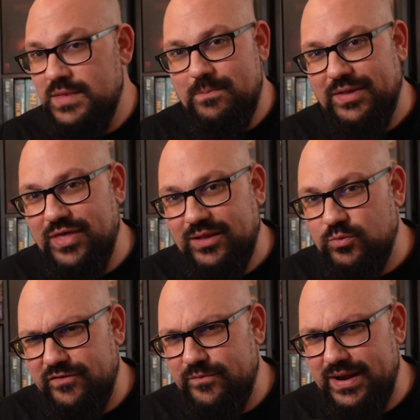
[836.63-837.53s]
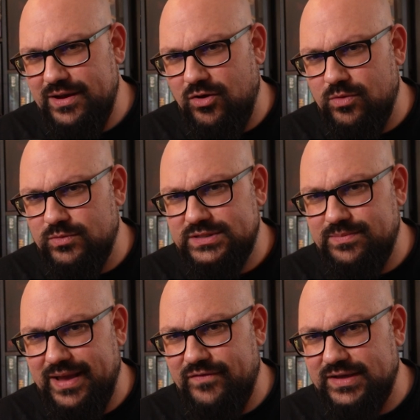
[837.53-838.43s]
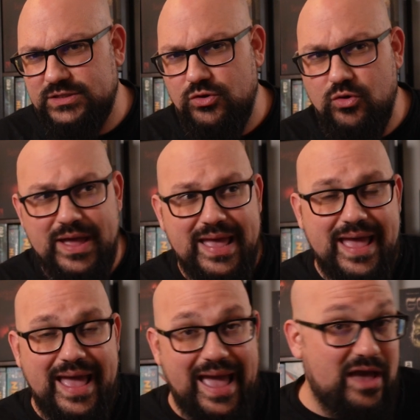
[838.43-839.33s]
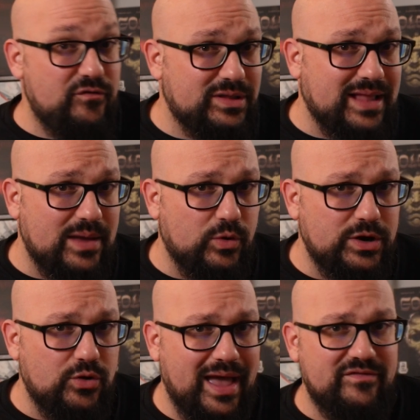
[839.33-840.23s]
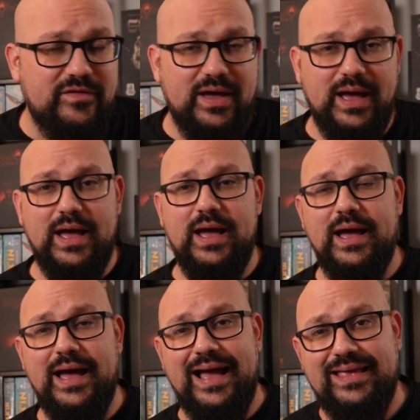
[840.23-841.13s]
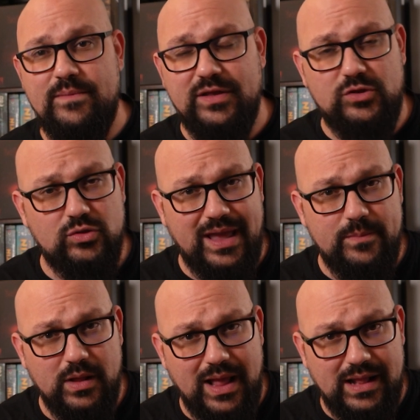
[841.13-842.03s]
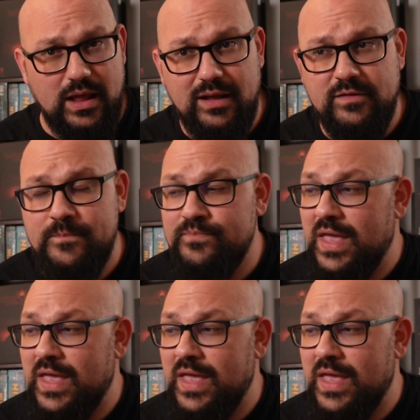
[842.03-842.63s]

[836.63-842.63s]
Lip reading: But that would have been almost my advice to you every time when you have a game that you table a lot.